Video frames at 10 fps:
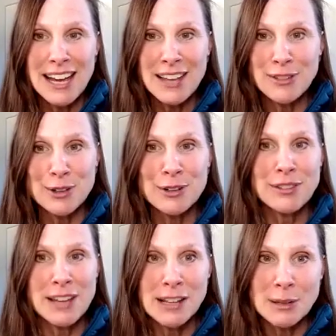and the
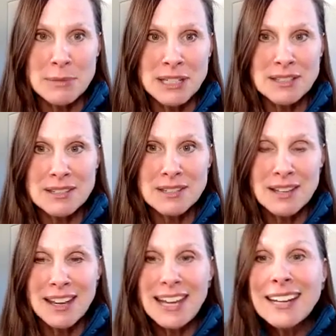earth elements,
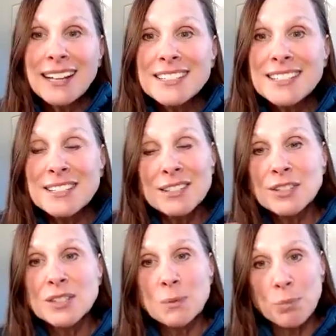it can
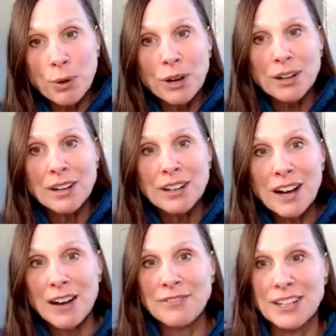still support
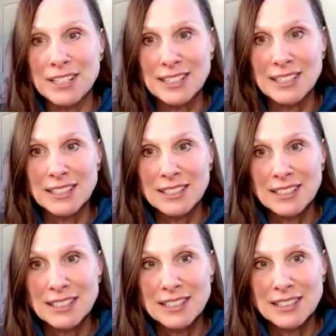kapha,
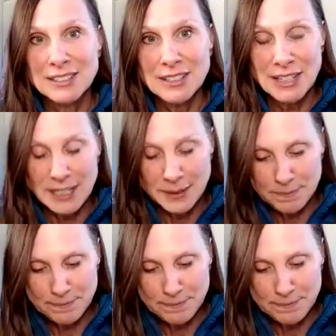right?